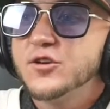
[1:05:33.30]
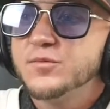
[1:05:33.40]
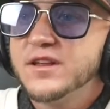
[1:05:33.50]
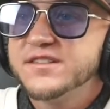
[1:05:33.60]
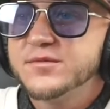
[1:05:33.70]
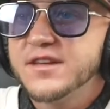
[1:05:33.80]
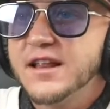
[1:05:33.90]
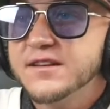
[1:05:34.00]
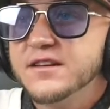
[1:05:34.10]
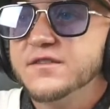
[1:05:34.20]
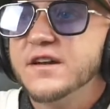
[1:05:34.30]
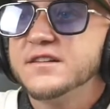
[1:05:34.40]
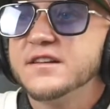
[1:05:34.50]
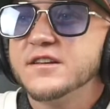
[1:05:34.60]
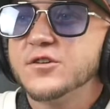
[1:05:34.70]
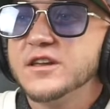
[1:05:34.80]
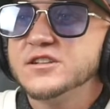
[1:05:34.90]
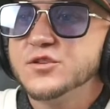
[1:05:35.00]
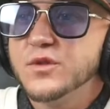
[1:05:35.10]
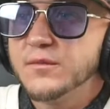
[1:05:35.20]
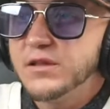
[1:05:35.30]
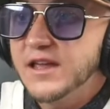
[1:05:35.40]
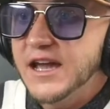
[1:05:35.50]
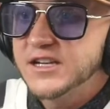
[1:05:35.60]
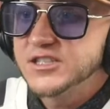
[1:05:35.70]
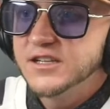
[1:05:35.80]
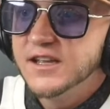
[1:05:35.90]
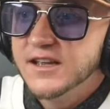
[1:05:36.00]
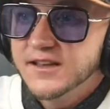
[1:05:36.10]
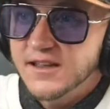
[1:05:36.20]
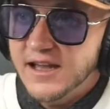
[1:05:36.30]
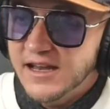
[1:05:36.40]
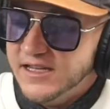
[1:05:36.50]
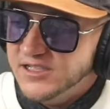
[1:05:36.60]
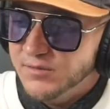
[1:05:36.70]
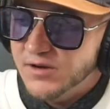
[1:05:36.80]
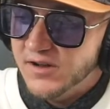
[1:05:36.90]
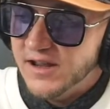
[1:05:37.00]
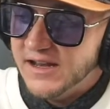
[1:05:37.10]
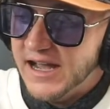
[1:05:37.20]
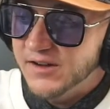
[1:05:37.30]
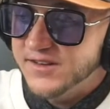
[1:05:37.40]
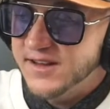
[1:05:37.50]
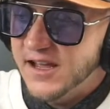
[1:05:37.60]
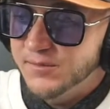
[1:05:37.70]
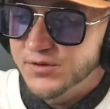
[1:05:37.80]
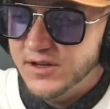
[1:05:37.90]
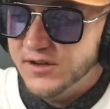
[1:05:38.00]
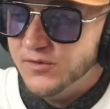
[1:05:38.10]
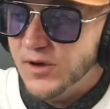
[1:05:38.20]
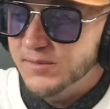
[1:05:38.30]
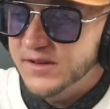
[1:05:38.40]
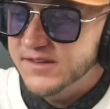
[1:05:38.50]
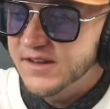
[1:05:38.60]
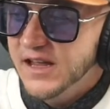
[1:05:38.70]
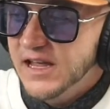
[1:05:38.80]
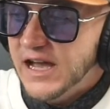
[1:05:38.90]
They're going to play some solid defense, and they're going to hit you with a play action. They got AJ Brown on the outside, pretty good weapons.